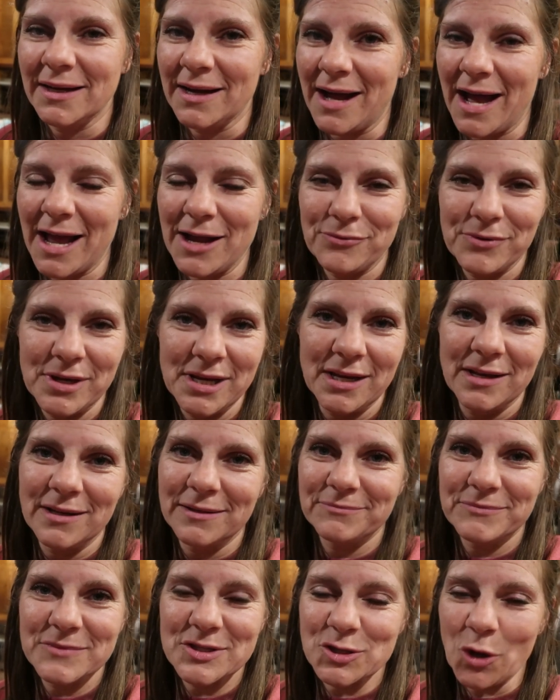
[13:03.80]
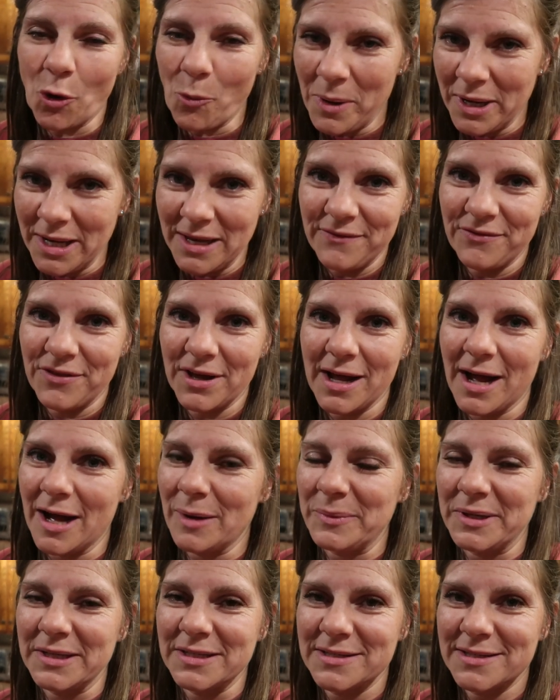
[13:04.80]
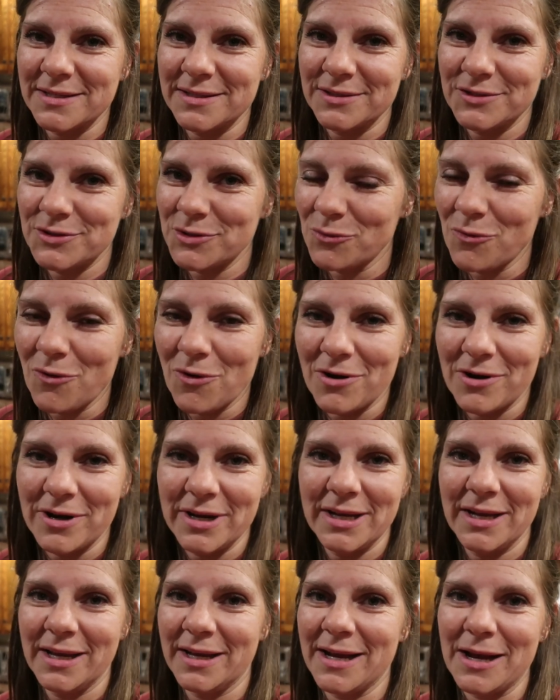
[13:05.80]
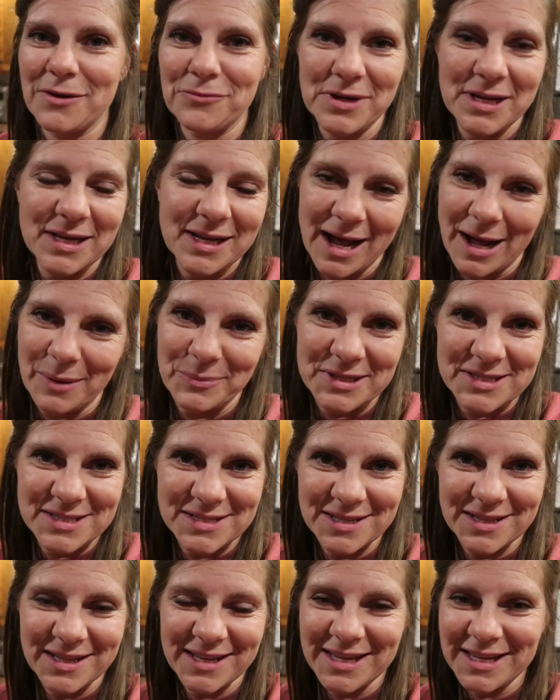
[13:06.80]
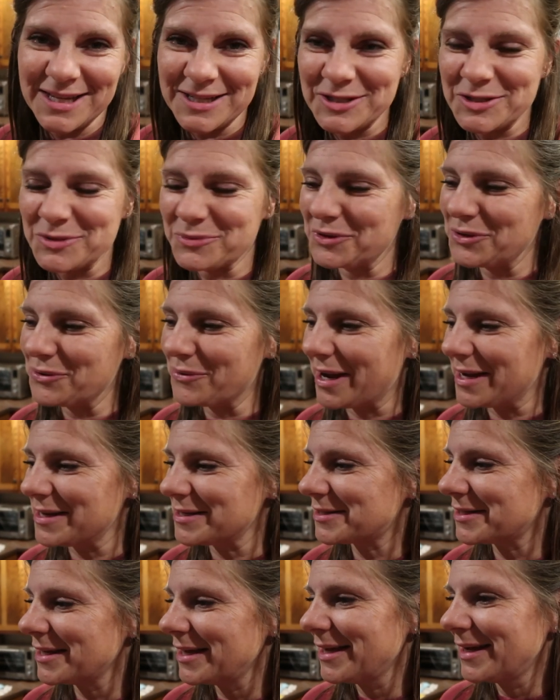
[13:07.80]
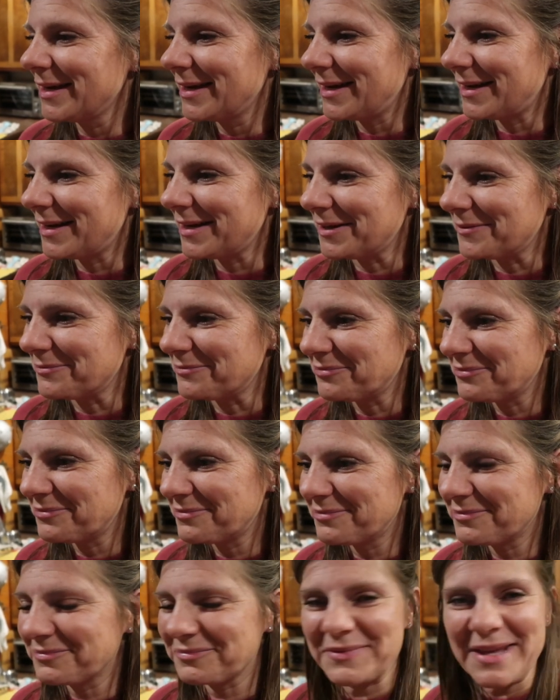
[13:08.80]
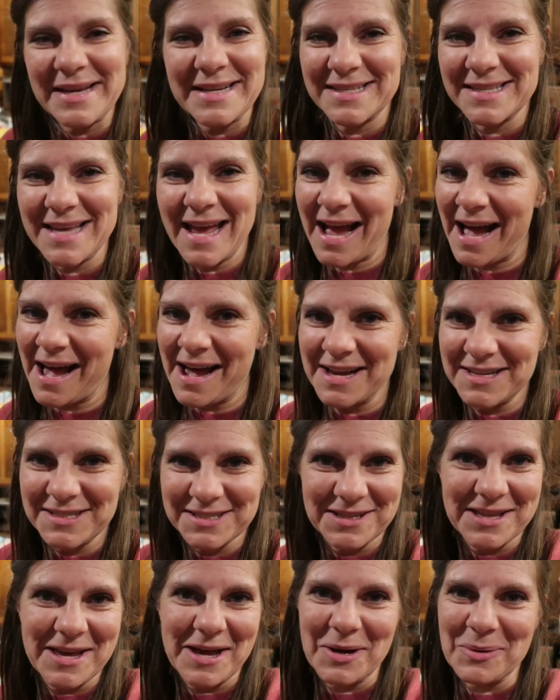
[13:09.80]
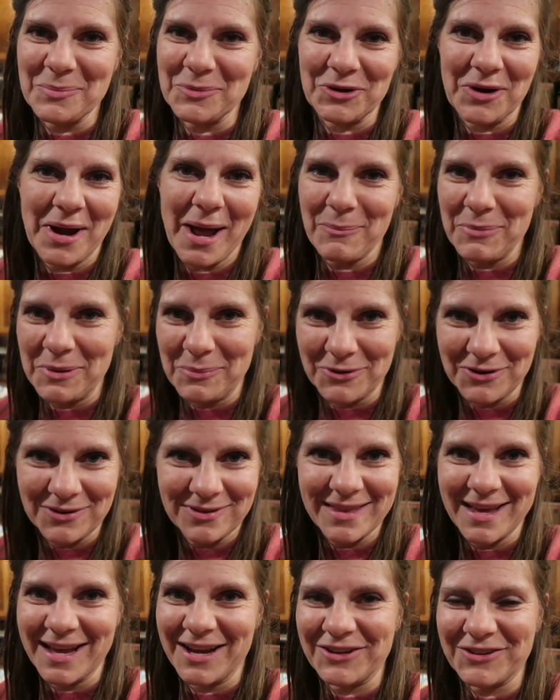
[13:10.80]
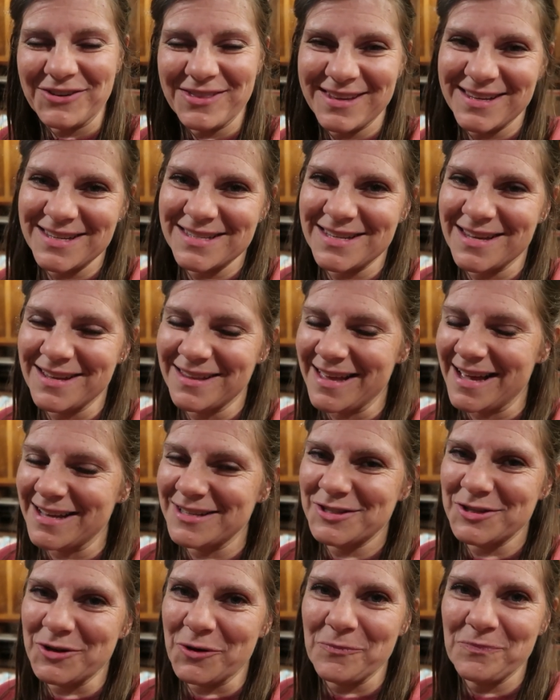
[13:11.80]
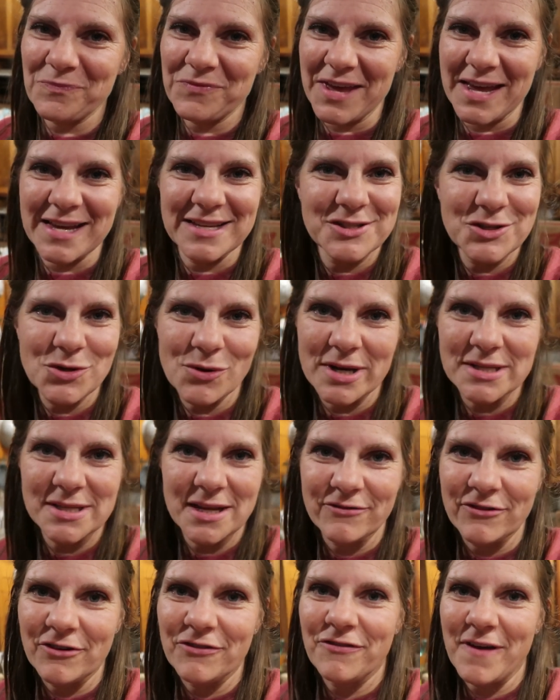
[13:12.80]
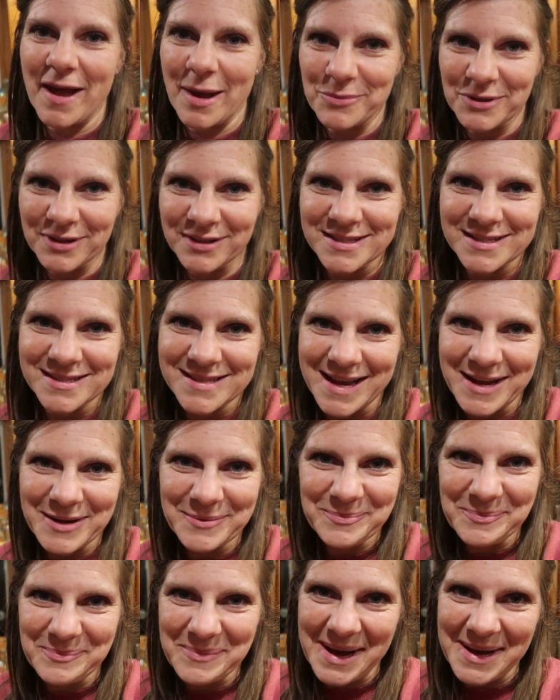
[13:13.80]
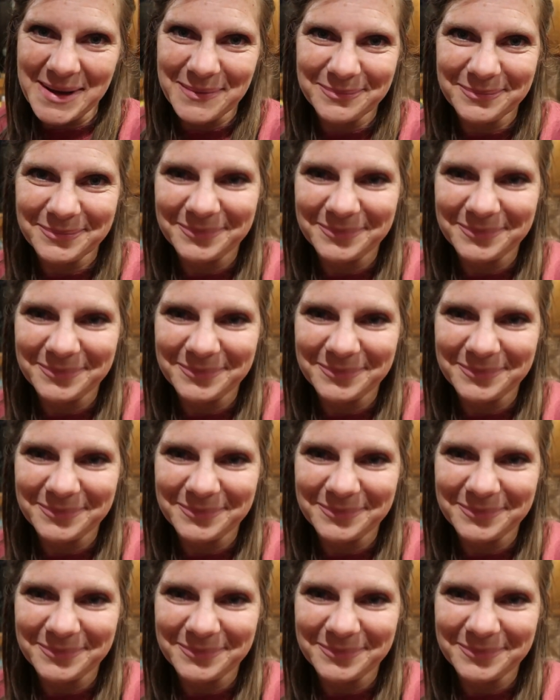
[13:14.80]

I read so many of the comments to Warren, and I read comments to the kids when you guys like say hi to them or happy birthday or things like that. So thanks. You guys have a fabulous day. Bye.